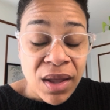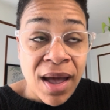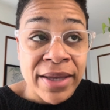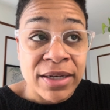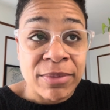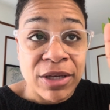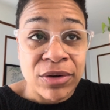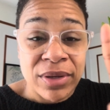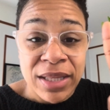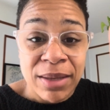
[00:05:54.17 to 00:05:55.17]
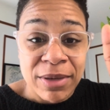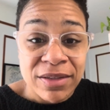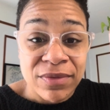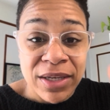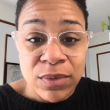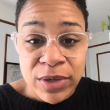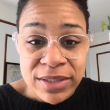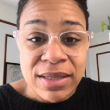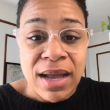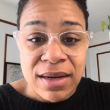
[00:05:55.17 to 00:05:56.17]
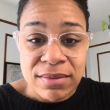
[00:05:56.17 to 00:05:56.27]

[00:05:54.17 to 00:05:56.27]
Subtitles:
item that you're claiming is vegan when it's not.